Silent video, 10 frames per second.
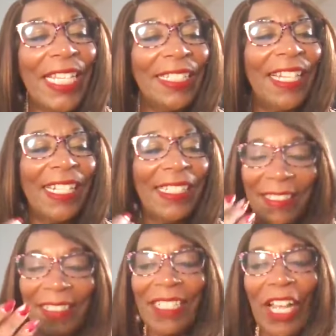things, I
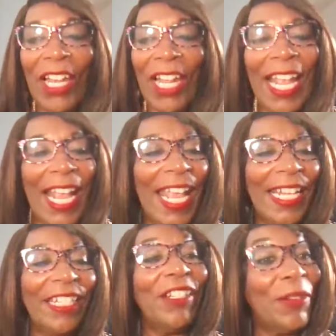just thought I
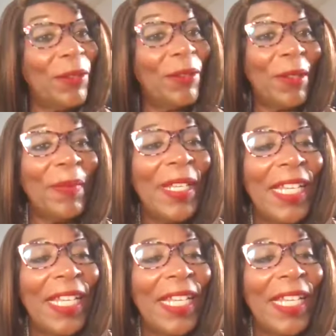had to do them.